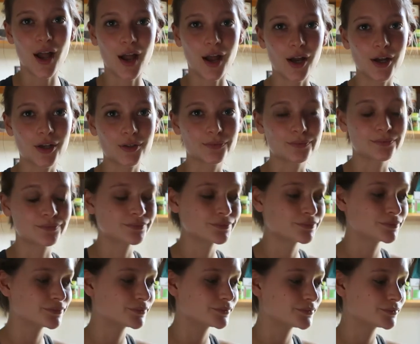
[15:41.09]

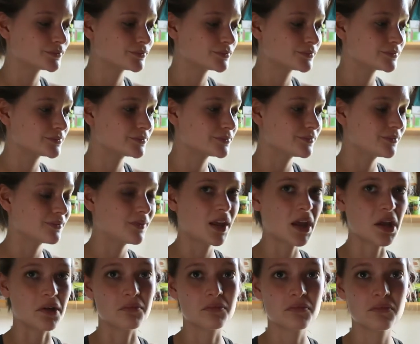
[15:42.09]

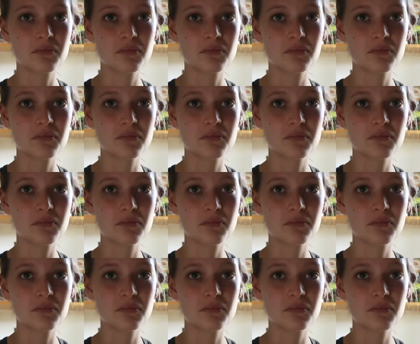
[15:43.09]
Yeah,